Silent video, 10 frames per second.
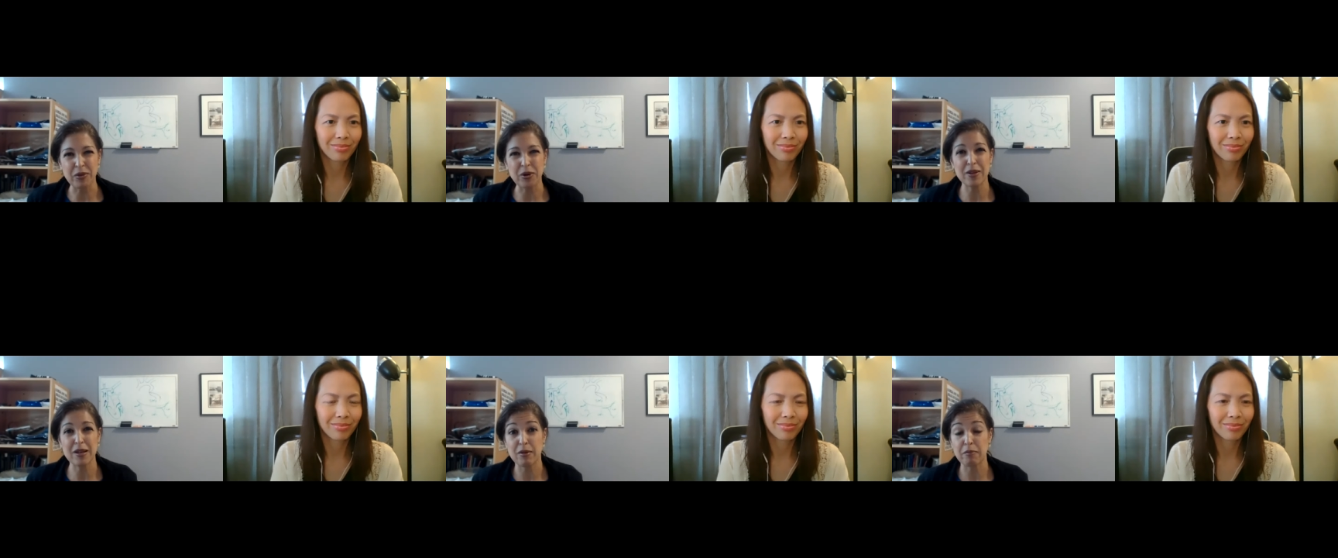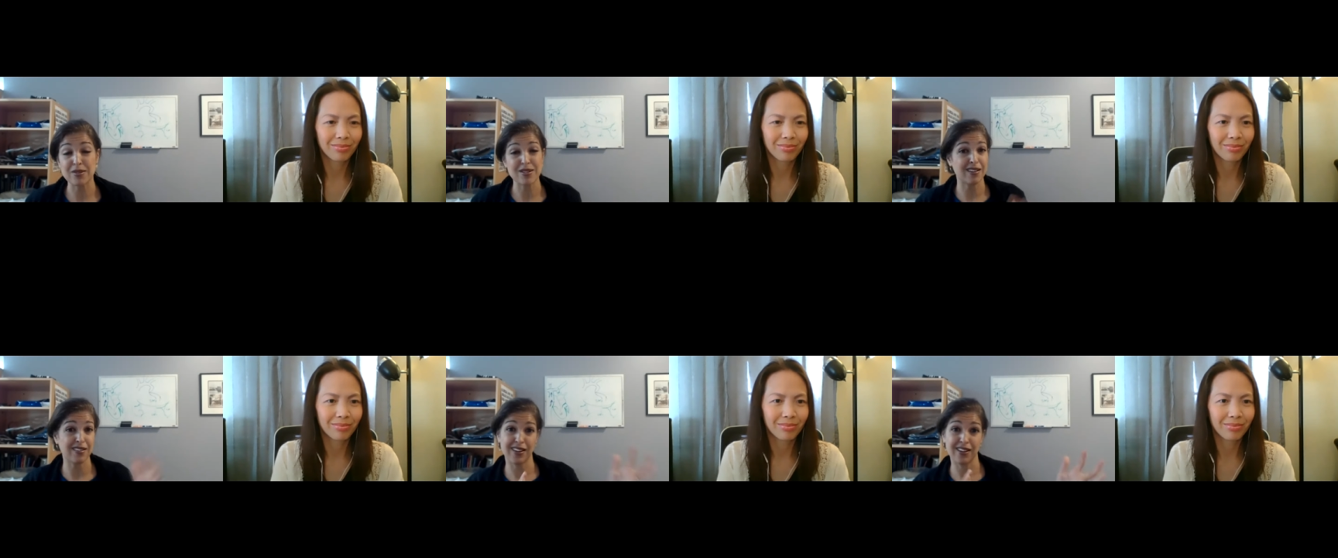Speaker 1: more people,
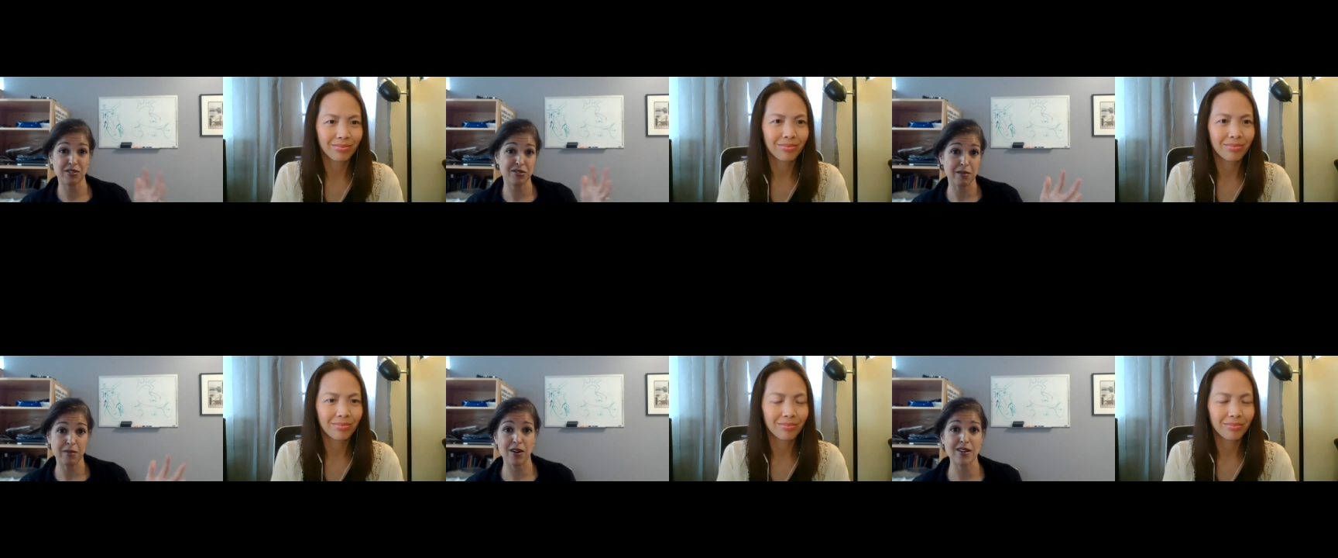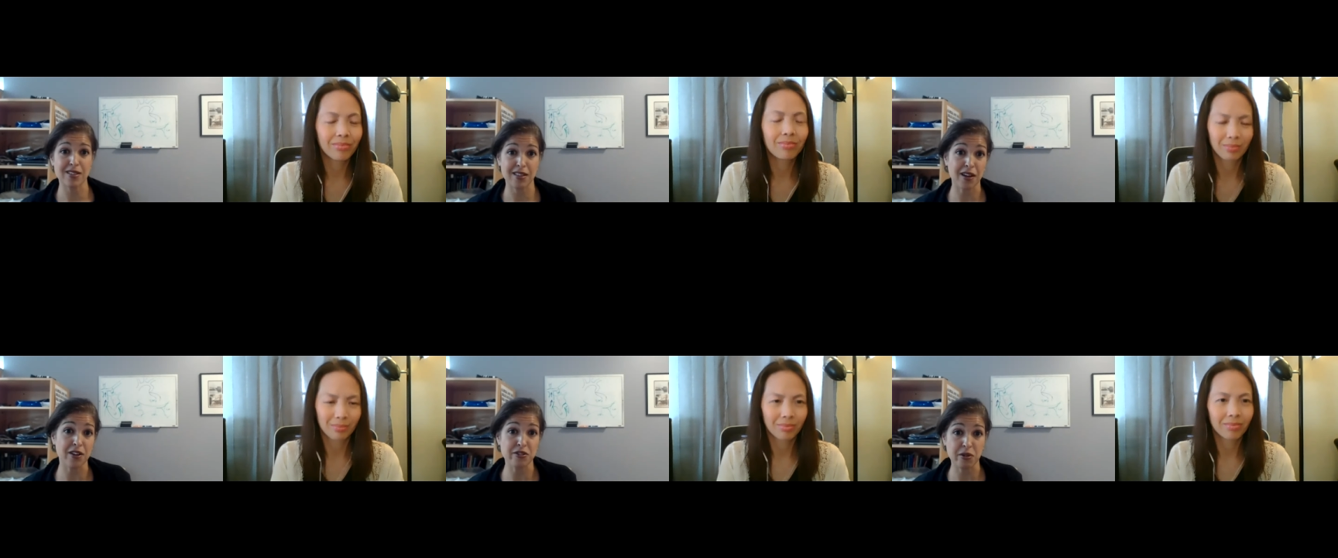particularly there's some areas of the
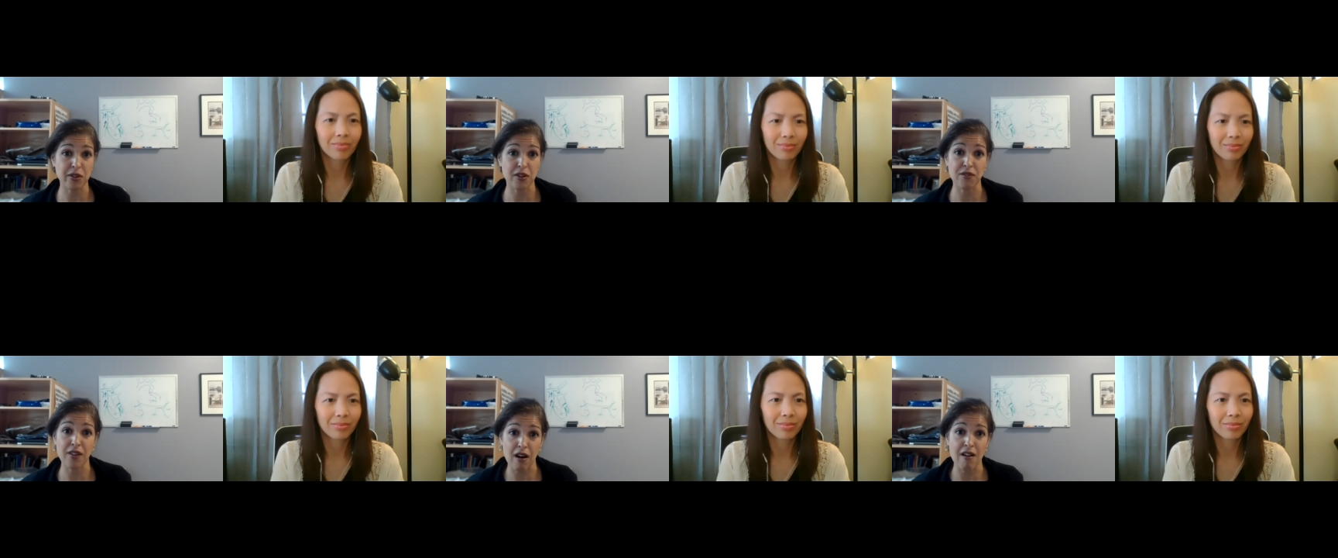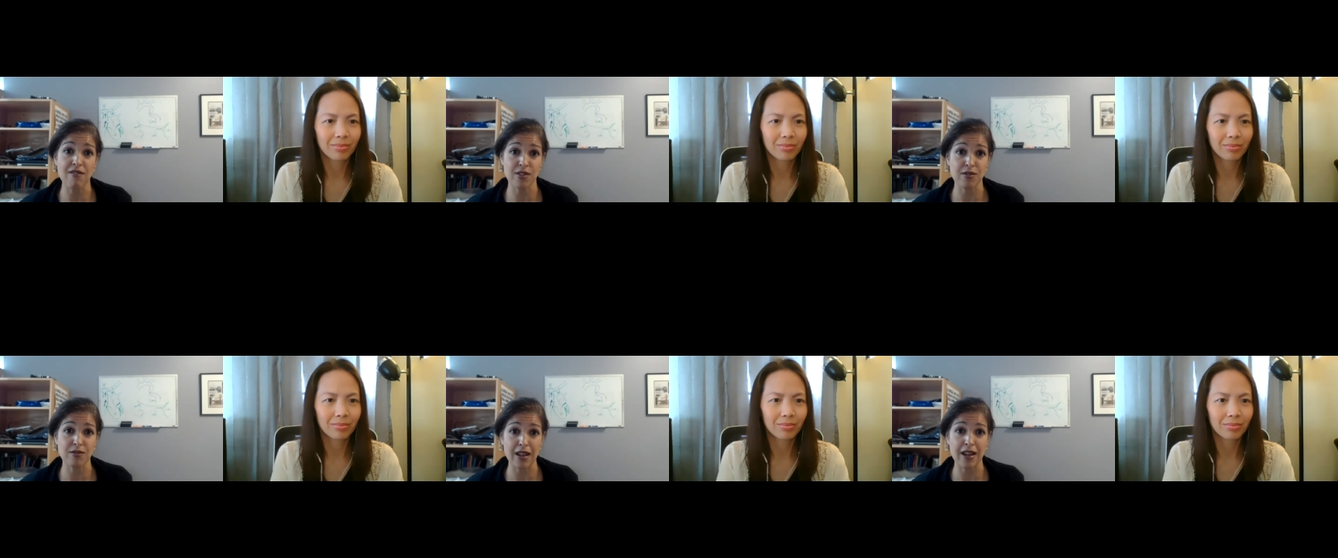country where there are very few
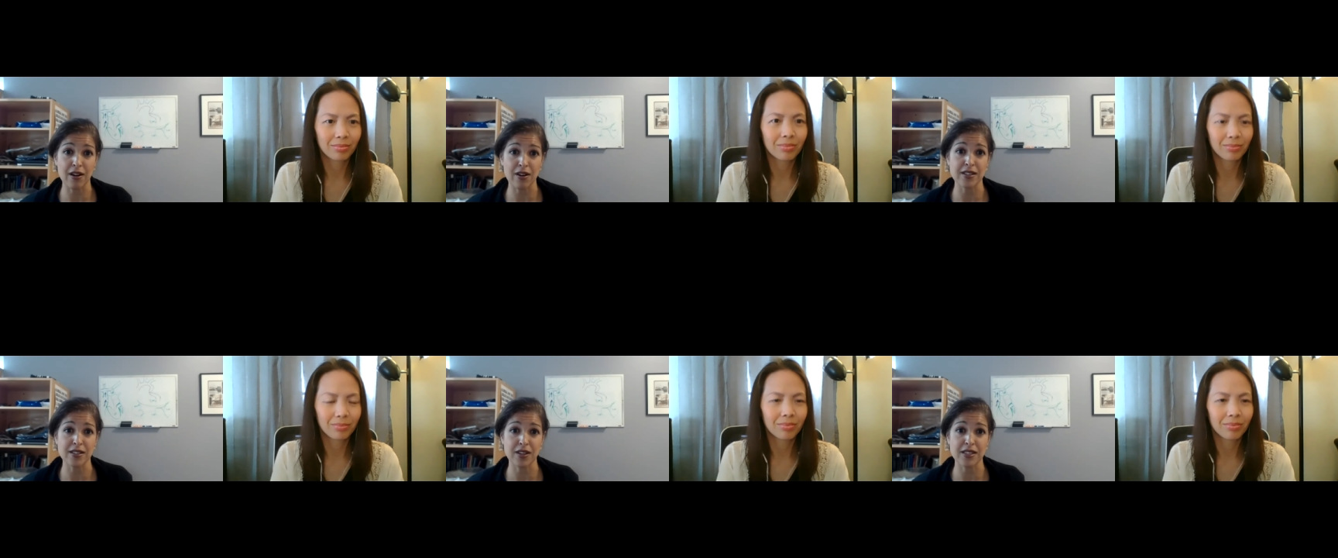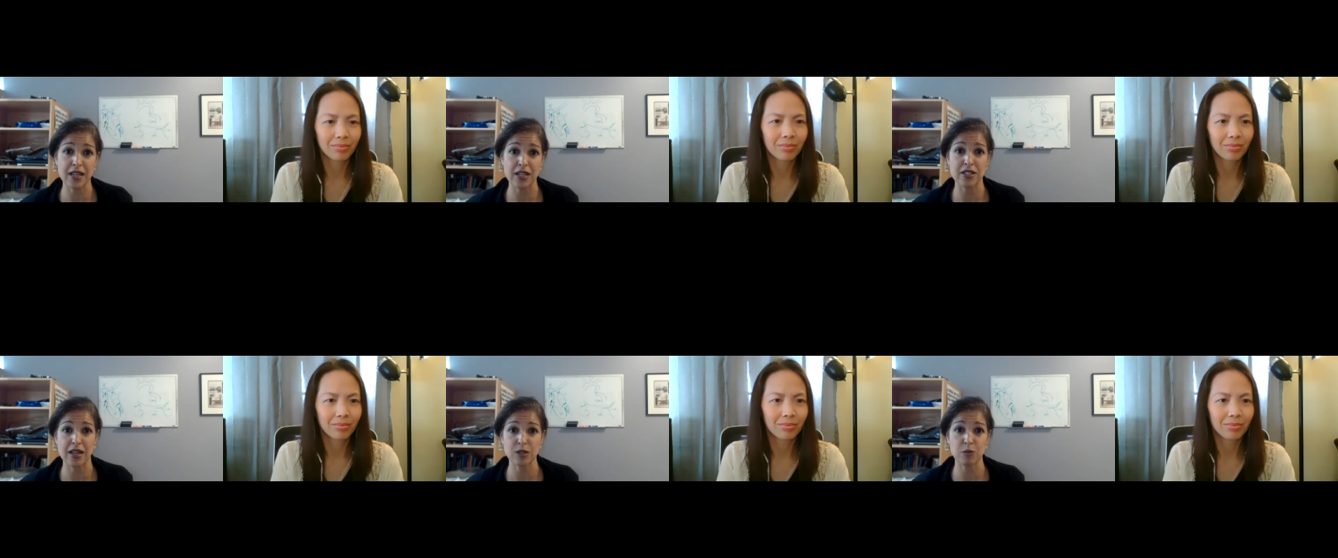areas of
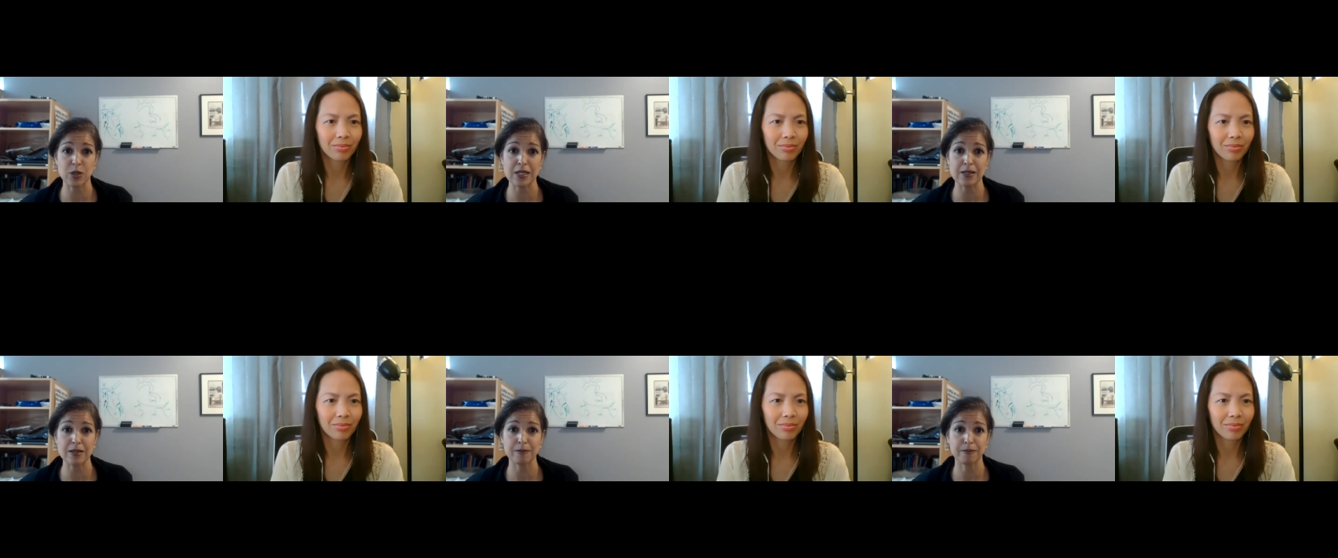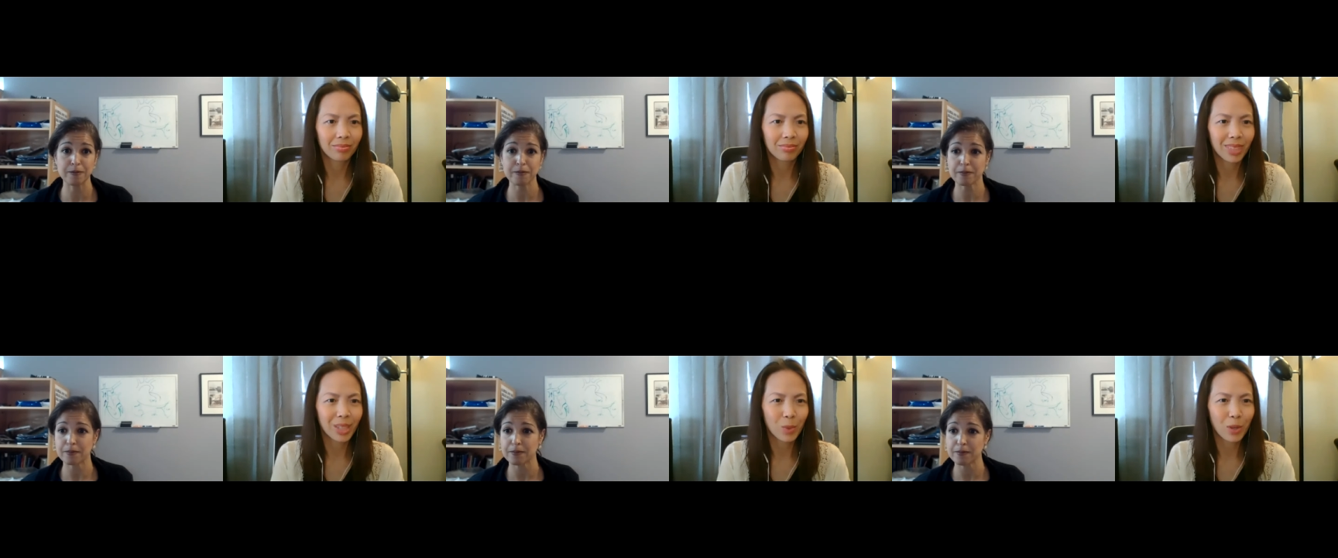ACHD expertise.
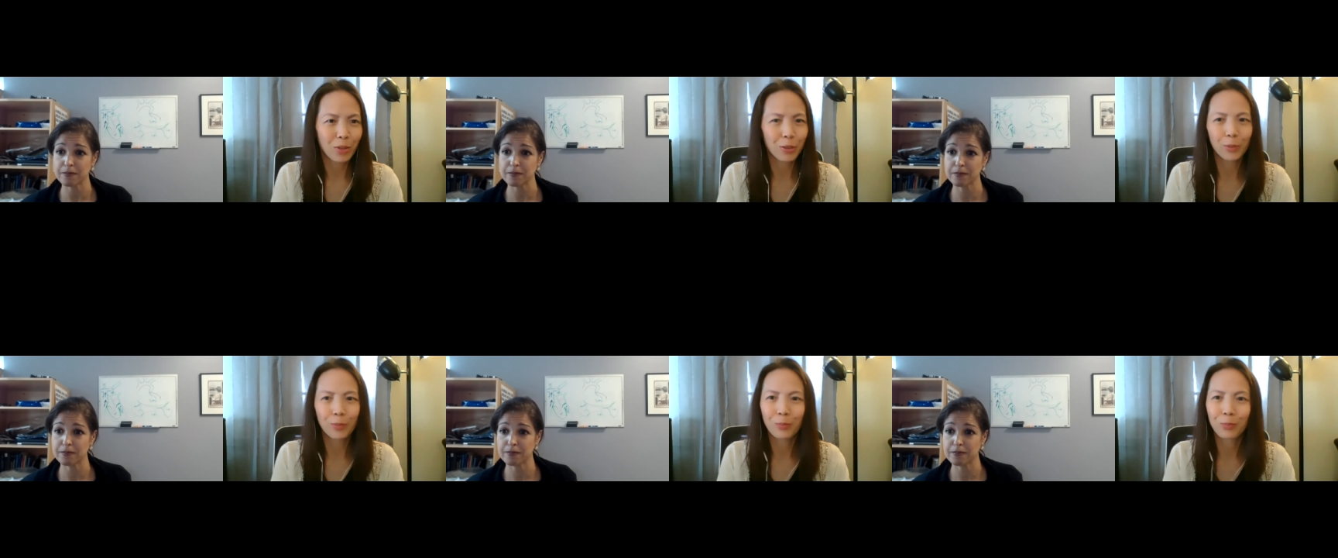
Speaker 2: It's wonderful.